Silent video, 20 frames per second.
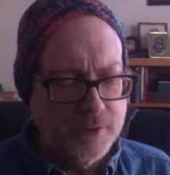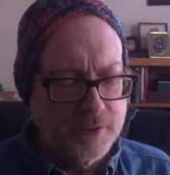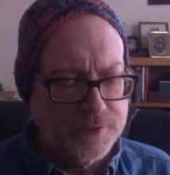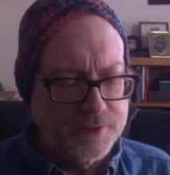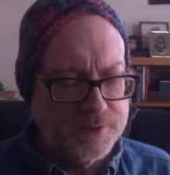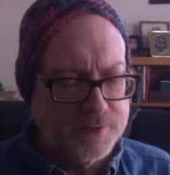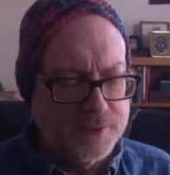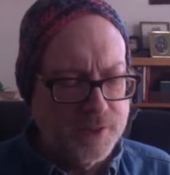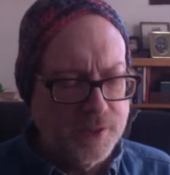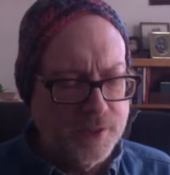
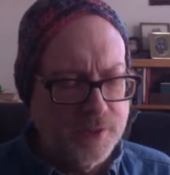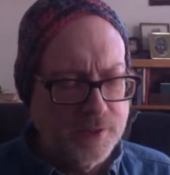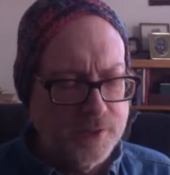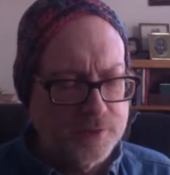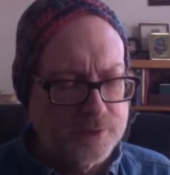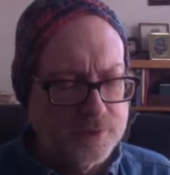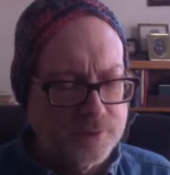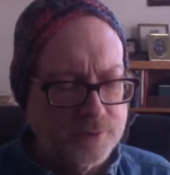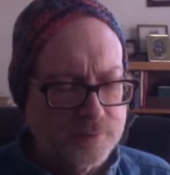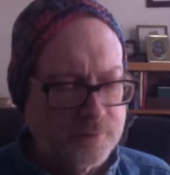
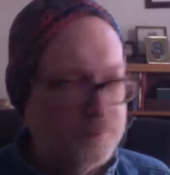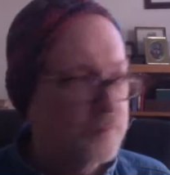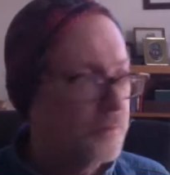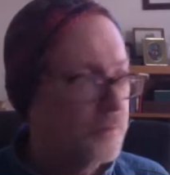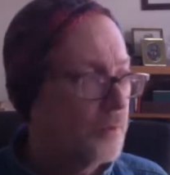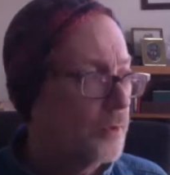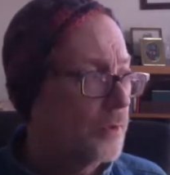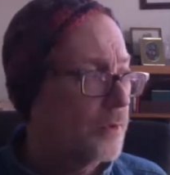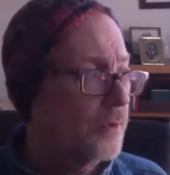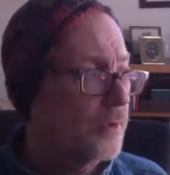stand
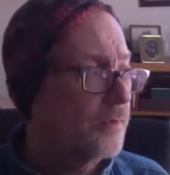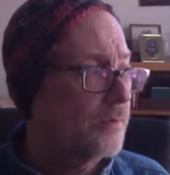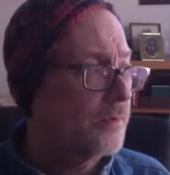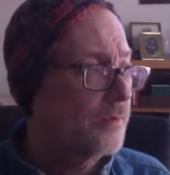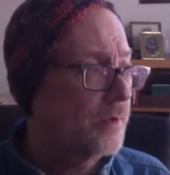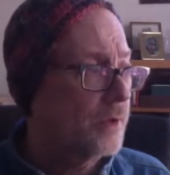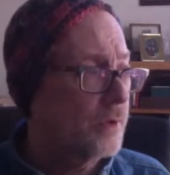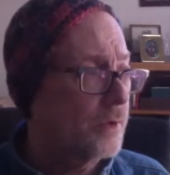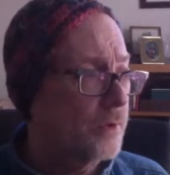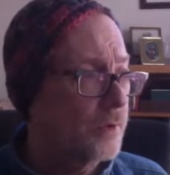for the
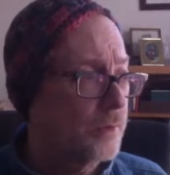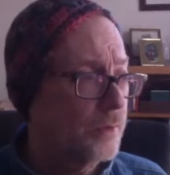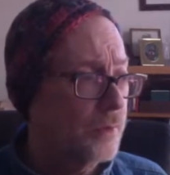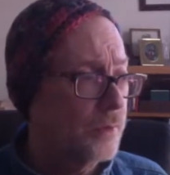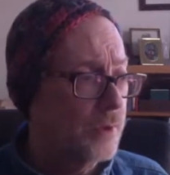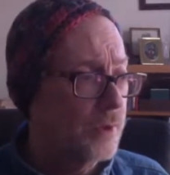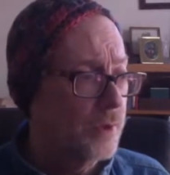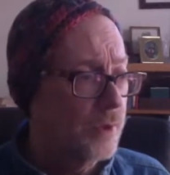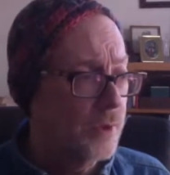phone